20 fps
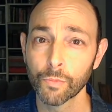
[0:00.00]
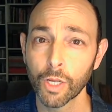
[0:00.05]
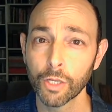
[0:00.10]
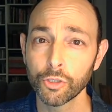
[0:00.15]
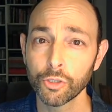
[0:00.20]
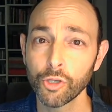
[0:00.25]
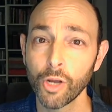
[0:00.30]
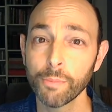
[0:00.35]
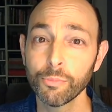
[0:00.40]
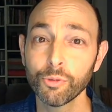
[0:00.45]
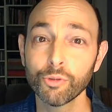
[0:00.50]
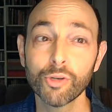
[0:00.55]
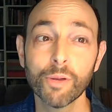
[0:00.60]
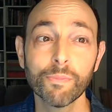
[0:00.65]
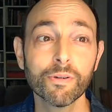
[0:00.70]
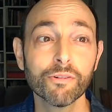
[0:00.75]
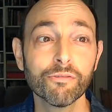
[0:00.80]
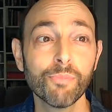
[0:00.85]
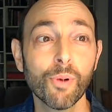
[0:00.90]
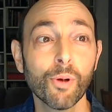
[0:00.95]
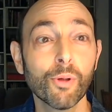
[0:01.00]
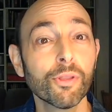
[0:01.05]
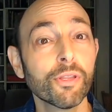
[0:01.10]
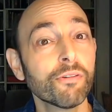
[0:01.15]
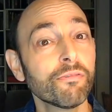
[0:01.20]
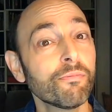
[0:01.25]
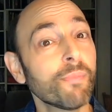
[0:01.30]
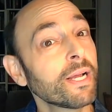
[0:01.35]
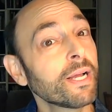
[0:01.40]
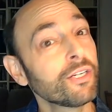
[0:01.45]
So I'm stripped of both
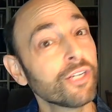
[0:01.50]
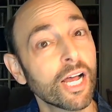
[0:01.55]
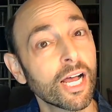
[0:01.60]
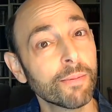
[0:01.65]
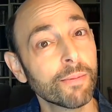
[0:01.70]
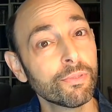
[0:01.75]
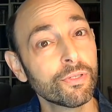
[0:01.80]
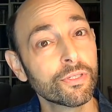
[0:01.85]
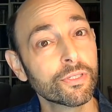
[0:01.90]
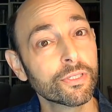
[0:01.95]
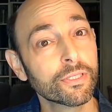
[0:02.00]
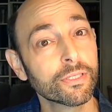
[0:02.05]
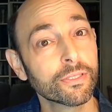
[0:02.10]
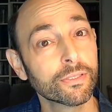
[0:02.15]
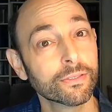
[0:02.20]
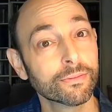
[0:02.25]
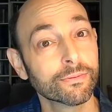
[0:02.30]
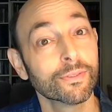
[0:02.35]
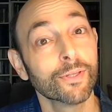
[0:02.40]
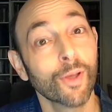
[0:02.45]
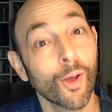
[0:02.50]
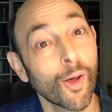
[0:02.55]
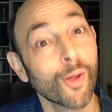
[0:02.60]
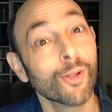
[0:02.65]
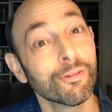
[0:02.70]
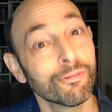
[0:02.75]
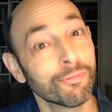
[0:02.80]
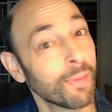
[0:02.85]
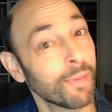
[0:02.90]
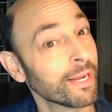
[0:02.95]
of my jobs, all
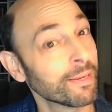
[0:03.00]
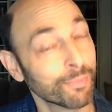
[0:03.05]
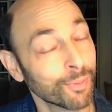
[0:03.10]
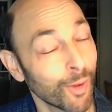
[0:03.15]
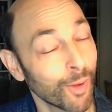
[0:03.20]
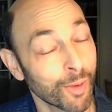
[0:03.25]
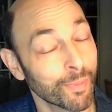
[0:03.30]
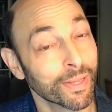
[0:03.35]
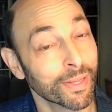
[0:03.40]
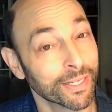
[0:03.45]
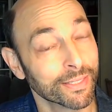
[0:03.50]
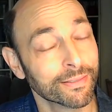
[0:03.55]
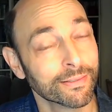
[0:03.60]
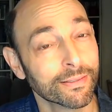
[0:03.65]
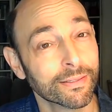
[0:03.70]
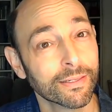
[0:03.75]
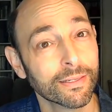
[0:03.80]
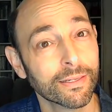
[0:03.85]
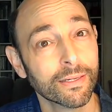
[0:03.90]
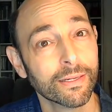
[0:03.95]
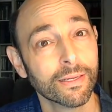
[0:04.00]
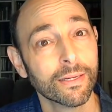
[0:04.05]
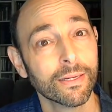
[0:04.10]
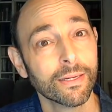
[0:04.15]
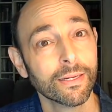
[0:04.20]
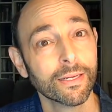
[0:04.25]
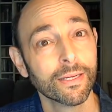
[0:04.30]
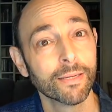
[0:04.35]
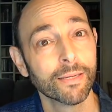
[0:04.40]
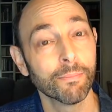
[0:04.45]
of my employment,
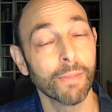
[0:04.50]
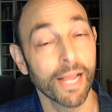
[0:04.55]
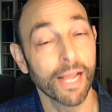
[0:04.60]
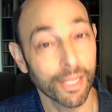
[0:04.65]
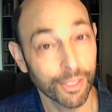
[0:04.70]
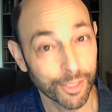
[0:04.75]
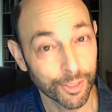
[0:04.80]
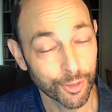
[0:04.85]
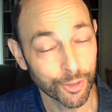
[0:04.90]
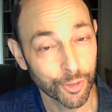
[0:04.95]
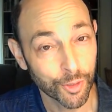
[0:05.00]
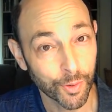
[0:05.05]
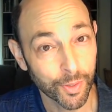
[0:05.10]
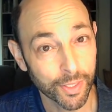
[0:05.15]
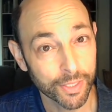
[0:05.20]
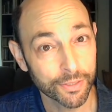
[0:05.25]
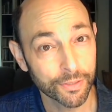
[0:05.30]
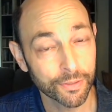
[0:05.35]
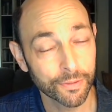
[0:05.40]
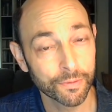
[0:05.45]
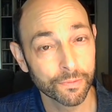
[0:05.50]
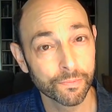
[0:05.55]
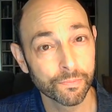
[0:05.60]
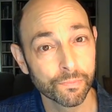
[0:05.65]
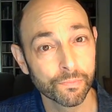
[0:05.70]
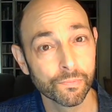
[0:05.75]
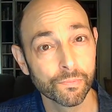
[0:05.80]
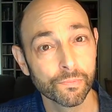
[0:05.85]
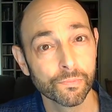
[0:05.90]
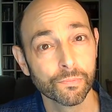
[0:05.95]
my health insurance,
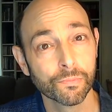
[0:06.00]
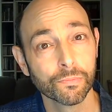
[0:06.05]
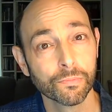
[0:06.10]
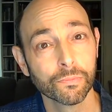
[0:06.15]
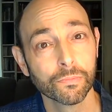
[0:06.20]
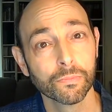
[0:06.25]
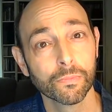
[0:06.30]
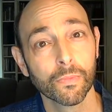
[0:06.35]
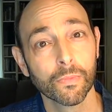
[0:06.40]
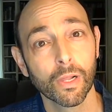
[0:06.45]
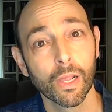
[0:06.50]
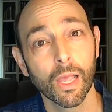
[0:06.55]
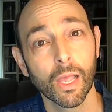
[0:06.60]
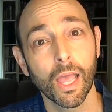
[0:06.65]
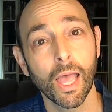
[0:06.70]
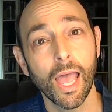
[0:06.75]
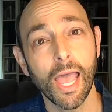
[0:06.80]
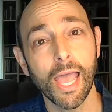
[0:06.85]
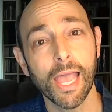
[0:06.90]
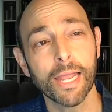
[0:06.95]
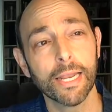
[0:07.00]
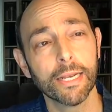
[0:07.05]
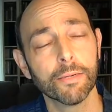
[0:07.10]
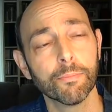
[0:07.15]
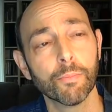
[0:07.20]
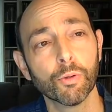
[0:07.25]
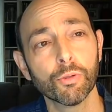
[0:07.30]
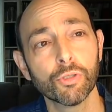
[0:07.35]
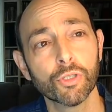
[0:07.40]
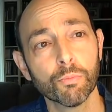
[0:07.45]
and
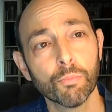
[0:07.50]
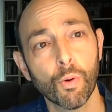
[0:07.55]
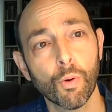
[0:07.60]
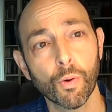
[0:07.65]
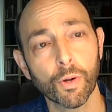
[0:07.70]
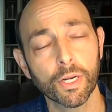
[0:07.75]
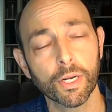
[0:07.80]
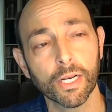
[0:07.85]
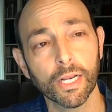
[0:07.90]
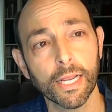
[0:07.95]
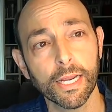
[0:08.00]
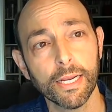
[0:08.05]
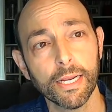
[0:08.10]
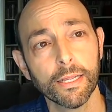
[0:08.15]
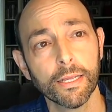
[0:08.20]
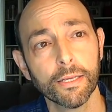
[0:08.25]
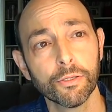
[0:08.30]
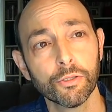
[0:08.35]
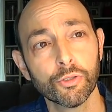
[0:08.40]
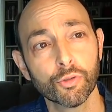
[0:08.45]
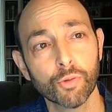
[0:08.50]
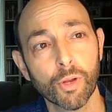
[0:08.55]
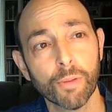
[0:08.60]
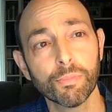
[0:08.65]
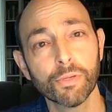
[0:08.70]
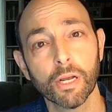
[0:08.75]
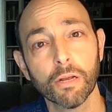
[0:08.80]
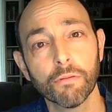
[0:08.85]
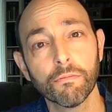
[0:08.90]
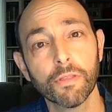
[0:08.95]
most importantly,
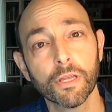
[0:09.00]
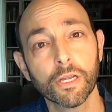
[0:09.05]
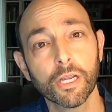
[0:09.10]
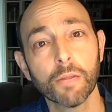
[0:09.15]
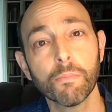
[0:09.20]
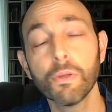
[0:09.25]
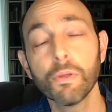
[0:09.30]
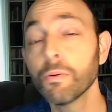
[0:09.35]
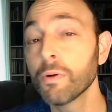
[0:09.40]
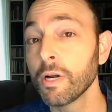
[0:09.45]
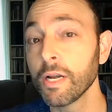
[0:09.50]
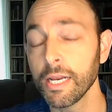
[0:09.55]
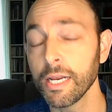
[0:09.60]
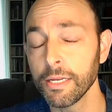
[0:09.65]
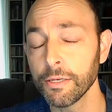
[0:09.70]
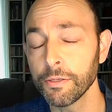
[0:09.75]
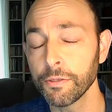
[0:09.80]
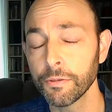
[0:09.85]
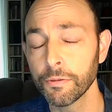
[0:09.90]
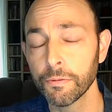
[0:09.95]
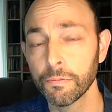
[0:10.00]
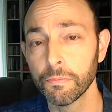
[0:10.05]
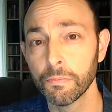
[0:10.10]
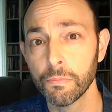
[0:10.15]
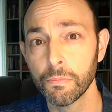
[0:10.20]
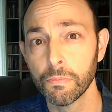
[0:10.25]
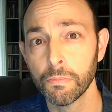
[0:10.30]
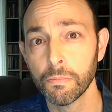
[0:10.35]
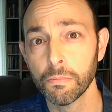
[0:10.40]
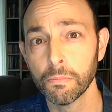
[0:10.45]
stripped of the communities,
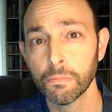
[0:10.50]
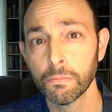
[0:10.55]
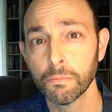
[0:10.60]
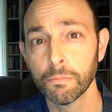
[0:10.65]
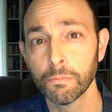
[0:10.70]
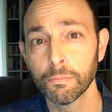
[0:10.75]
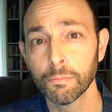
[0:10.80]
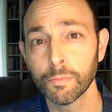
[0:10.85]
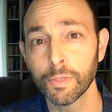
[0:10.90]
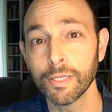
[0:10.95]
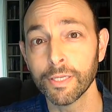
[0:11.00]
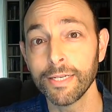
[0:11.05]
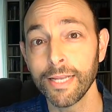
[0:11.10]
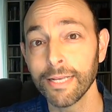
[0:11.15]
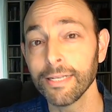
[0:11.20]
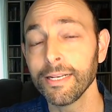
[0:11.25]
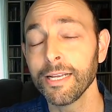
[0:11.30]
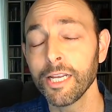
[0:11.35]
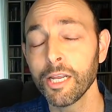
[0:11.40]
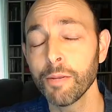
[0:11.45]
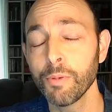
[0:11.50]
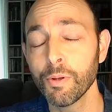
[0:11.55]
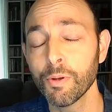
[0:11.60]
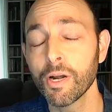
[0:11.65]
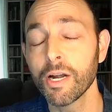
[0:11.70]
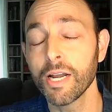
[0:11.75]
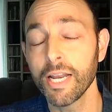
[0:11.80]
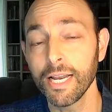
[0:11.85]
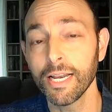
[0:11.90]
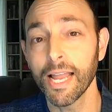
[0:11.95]
the daily
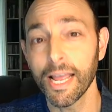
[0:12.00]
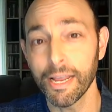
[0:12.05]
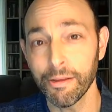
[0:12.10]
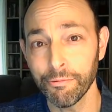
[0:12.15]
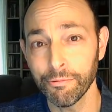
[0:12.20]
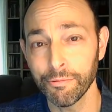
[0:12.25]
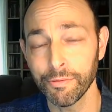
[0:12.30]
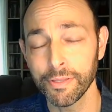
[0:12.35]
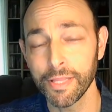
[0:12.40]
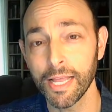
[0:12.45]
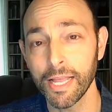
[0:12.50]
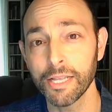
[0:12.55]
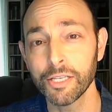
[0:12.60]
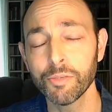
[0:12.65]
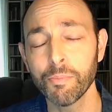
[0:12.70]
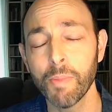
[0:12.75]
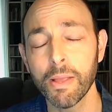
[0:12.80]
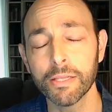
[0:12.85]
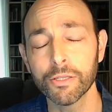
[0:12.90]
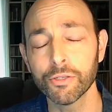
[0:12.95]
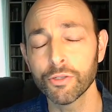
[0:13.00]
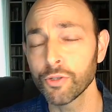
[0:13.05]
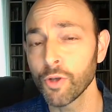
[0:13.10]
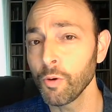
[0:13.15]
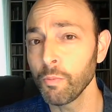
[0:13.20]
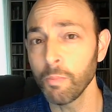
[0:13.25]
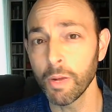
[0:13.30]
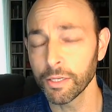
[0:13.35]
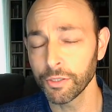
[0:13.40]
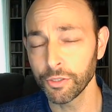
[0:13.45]
community life that has meant so
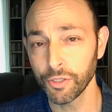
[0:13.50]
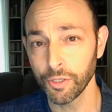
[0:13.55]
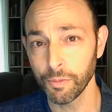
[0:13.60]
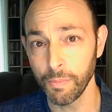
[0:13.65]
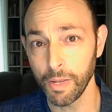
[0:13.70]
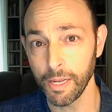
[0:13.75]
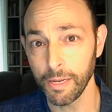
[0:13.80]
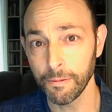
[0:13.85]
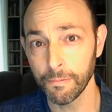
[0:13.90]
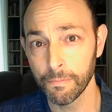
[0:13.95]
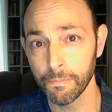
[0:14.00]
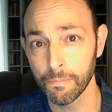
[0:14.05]
much to me.